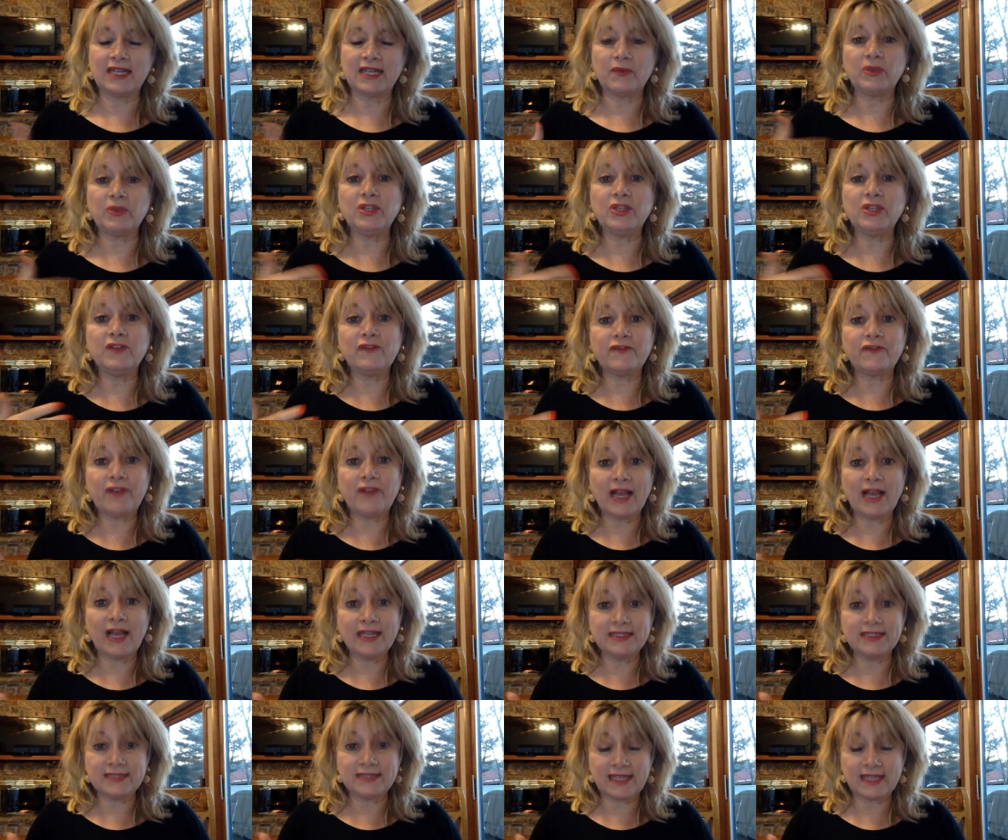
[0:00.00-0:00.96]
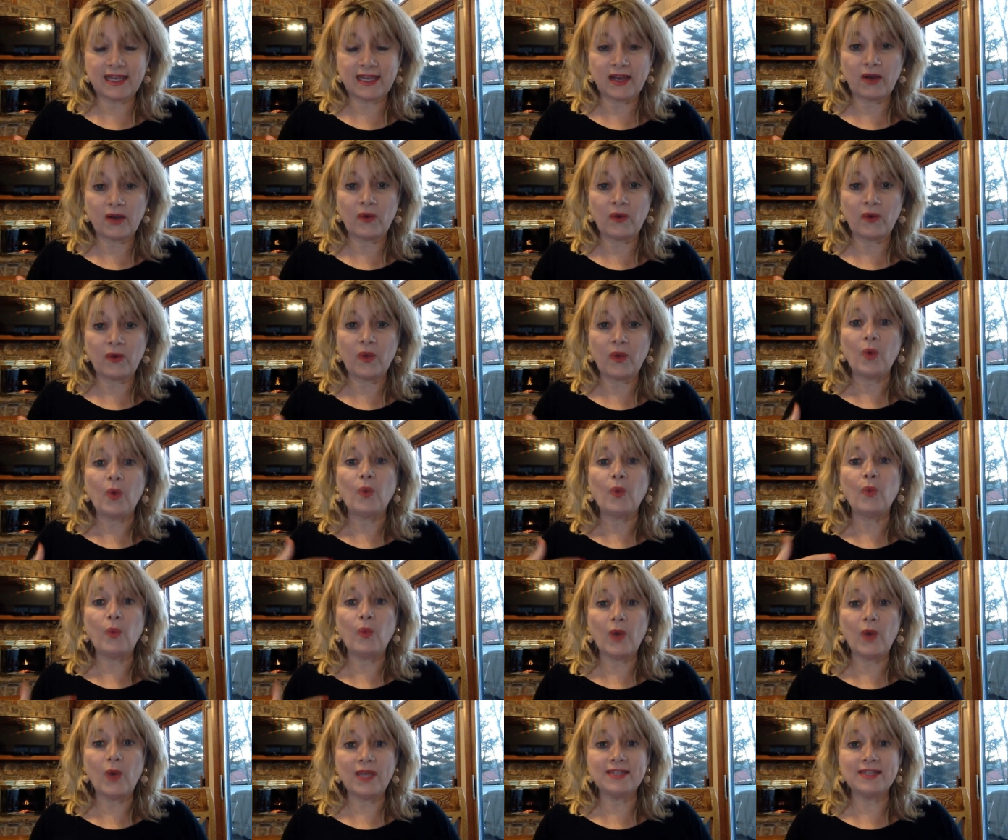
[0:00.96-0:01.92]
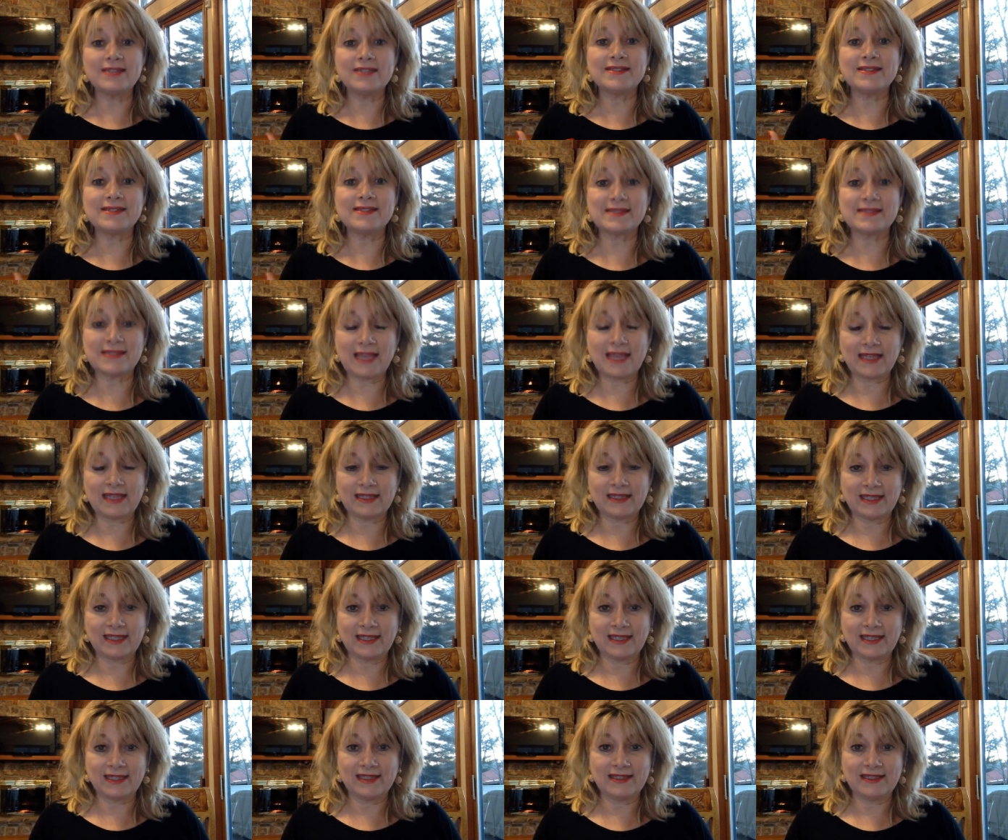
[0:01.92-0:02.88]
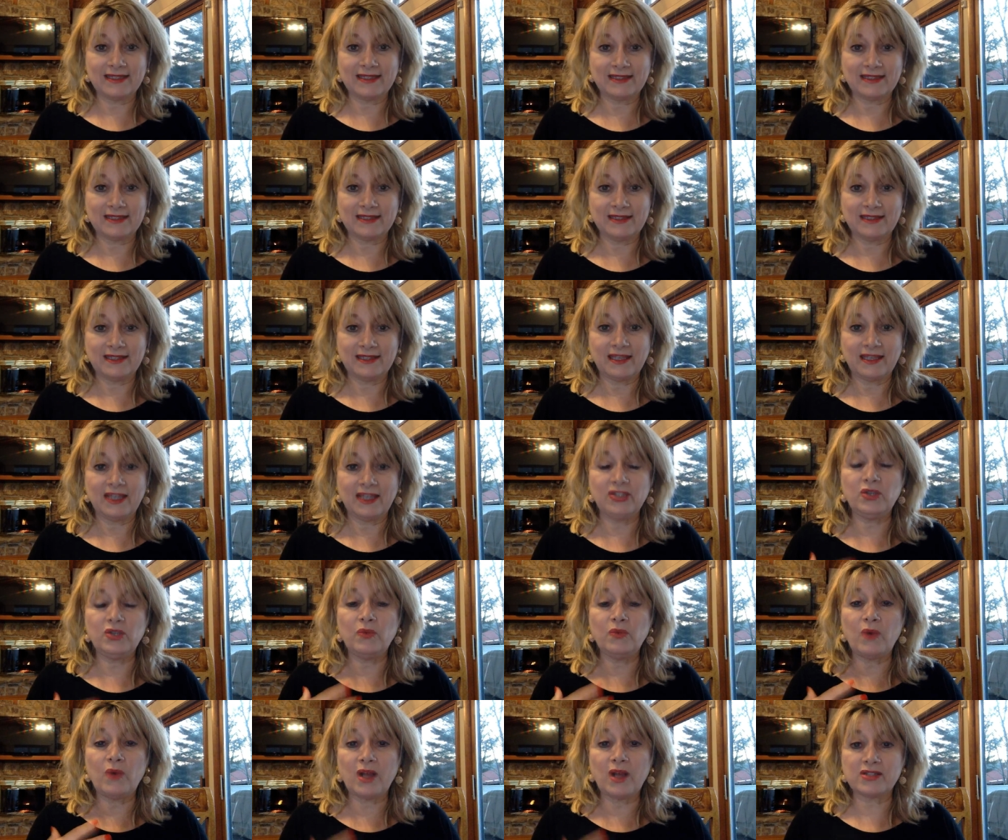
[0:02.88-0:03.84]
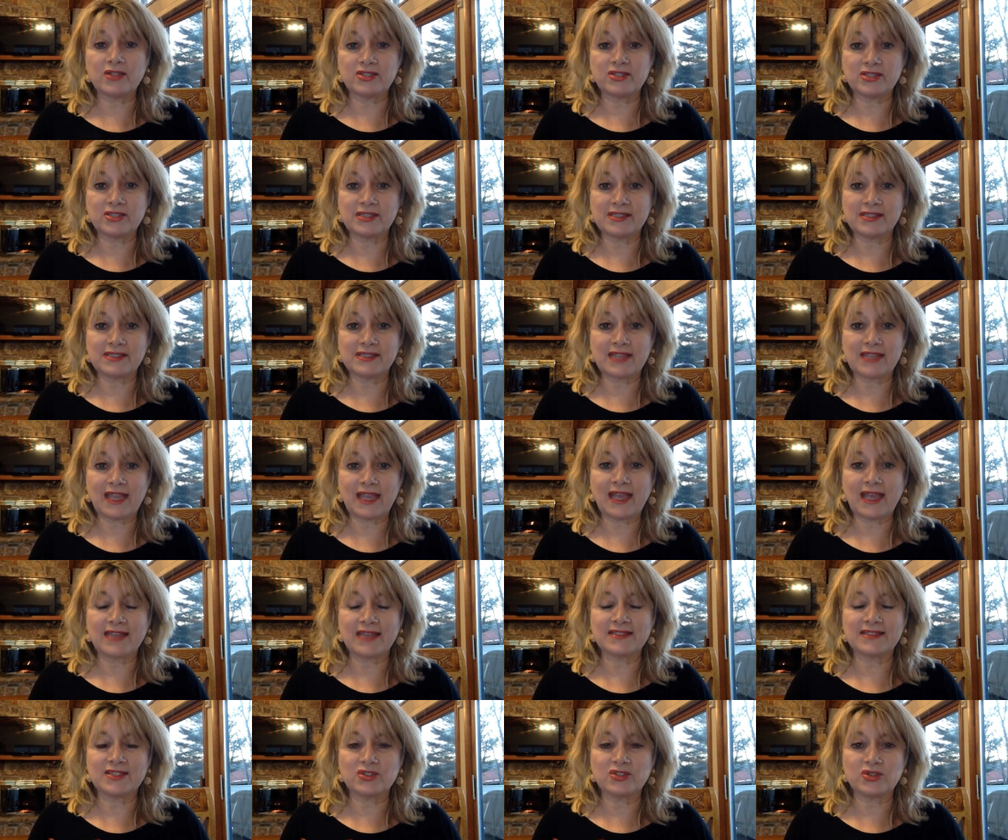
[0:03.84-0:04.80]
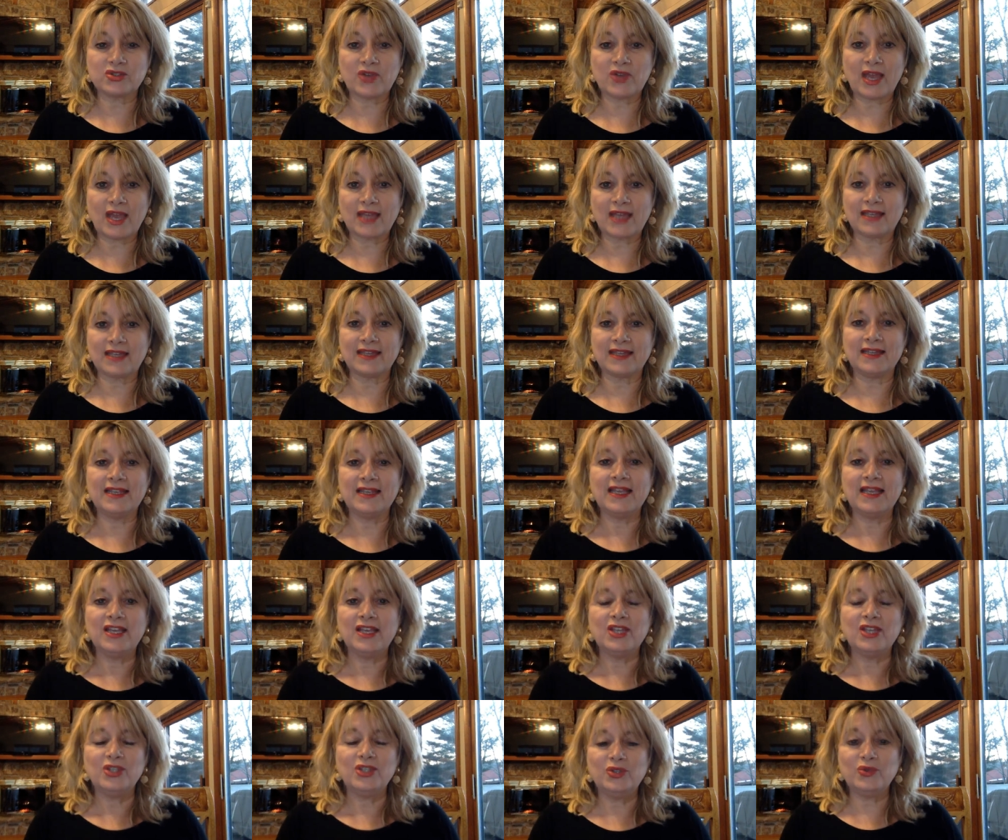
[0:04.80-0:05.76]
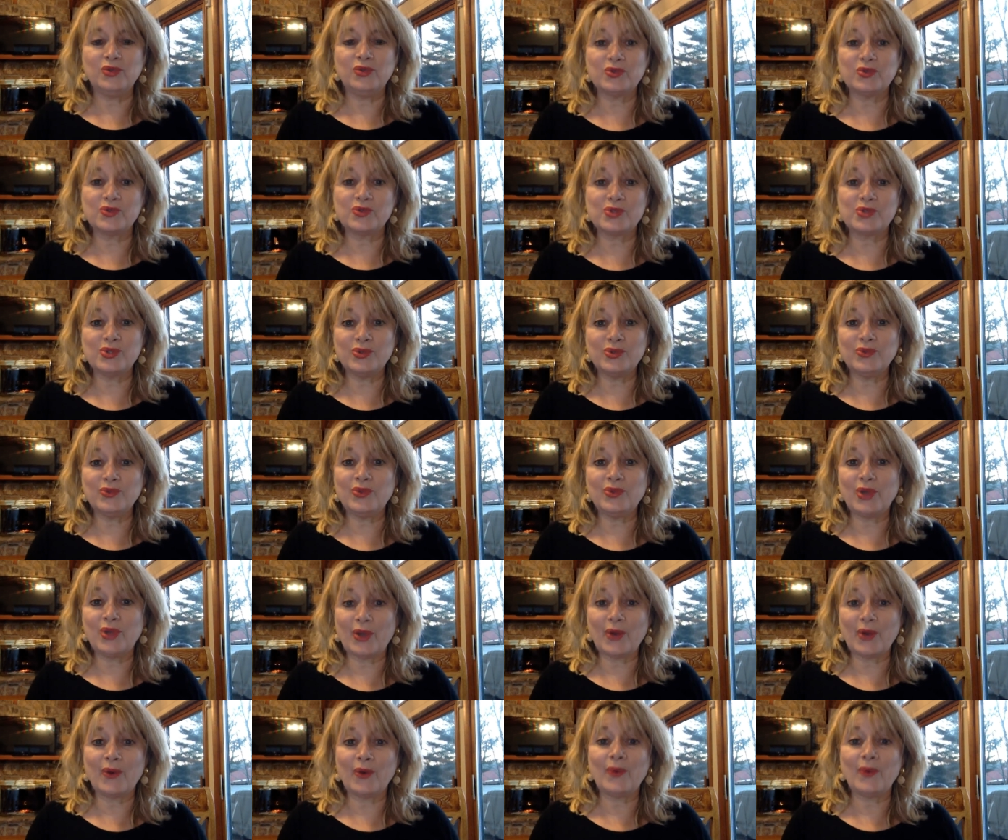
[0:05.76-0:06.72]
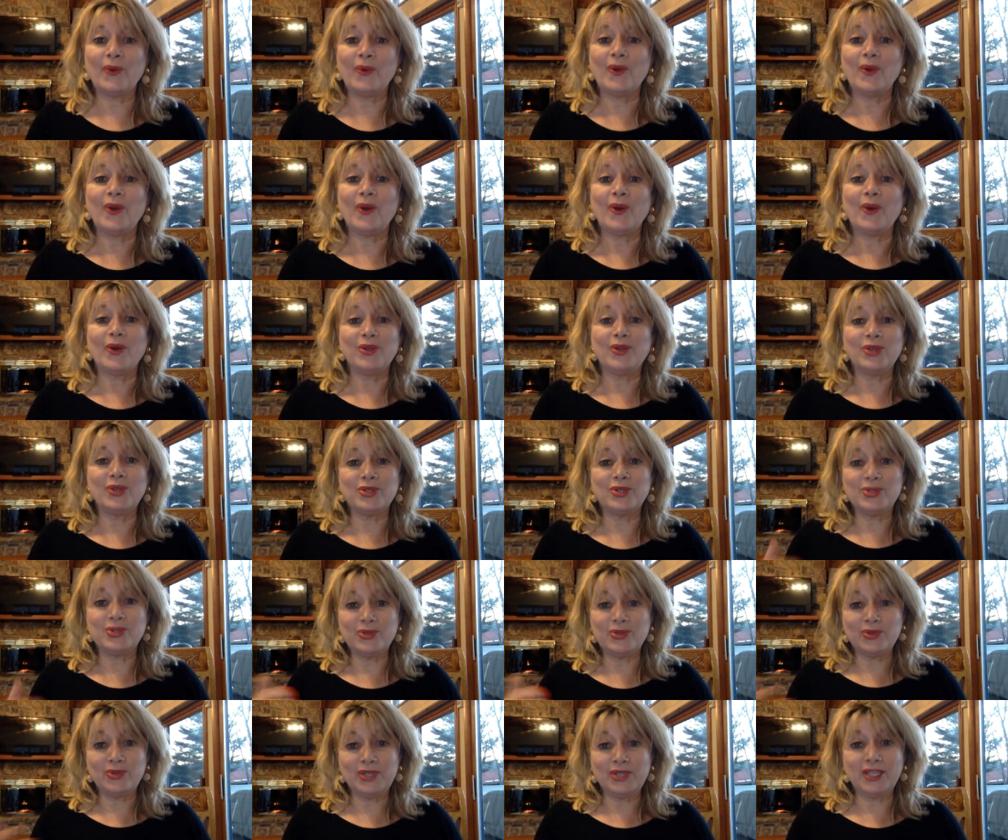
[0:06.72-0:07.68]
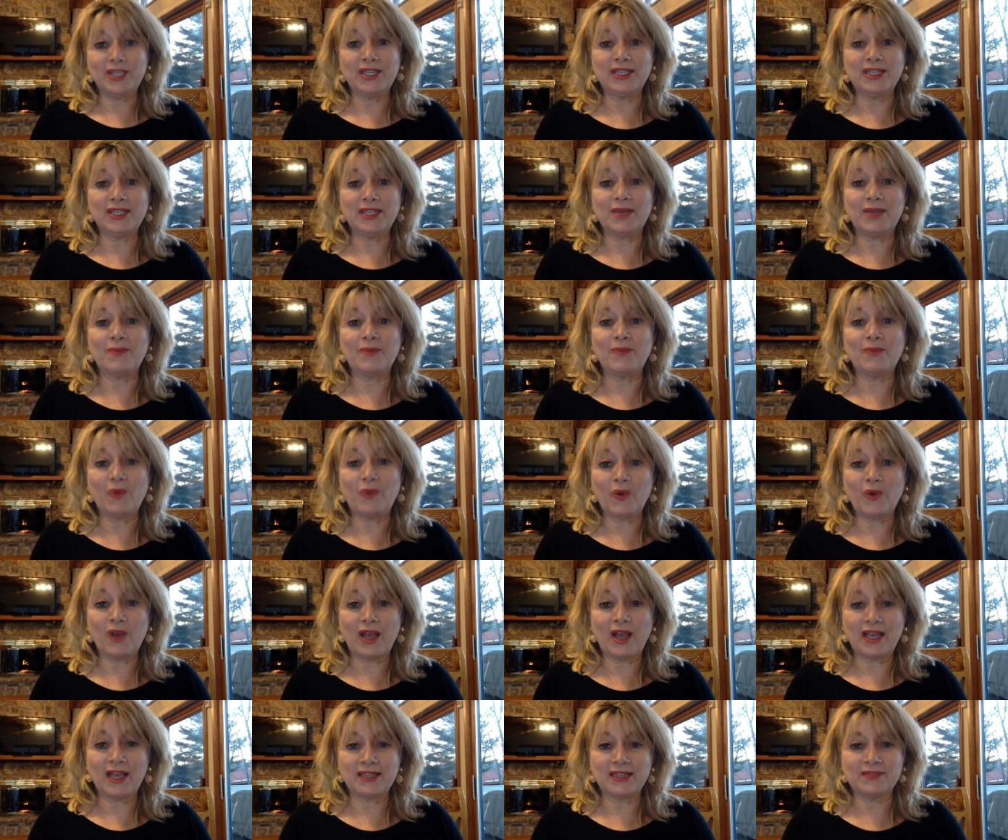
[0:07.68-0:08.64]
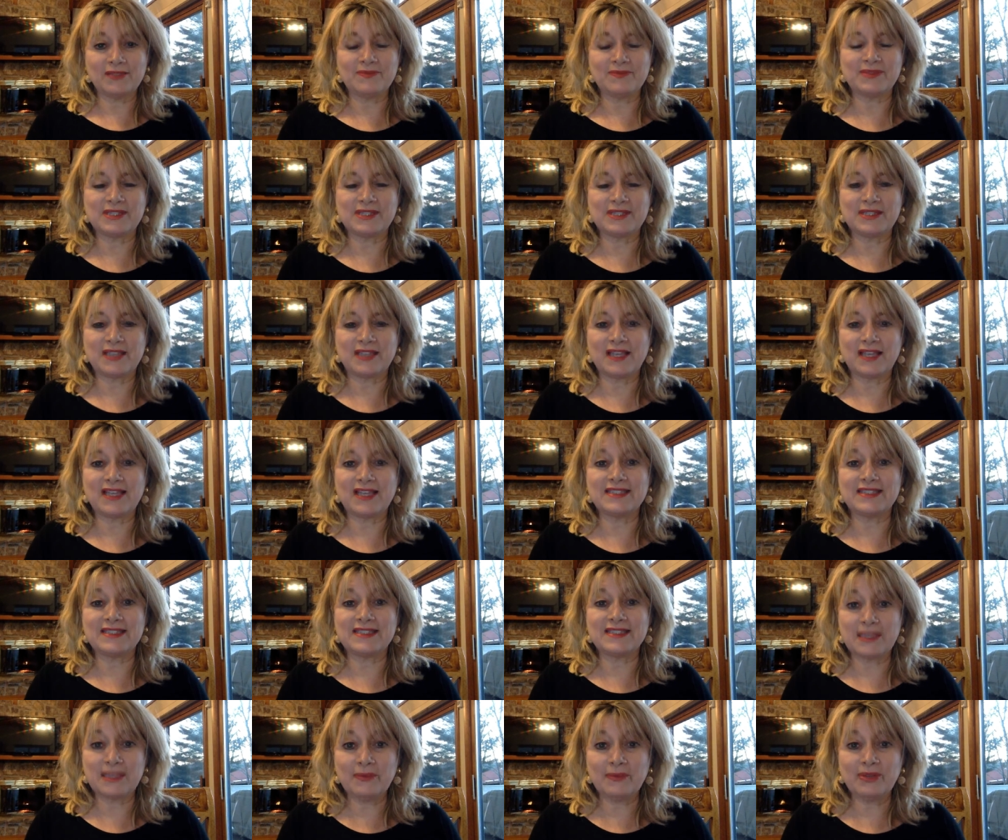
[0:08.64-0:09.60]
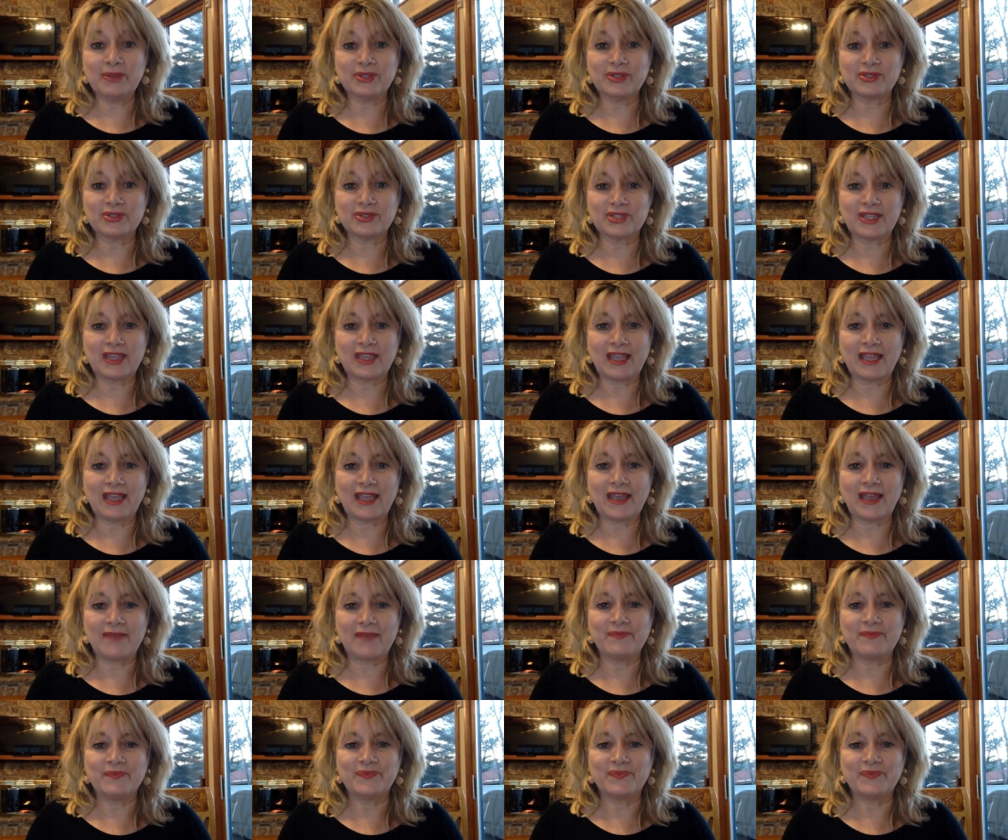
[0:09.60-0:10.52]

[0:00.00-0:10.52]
And when you find out what is selling and you watch the stats and track it, you'll soon know that you need more items similar to that,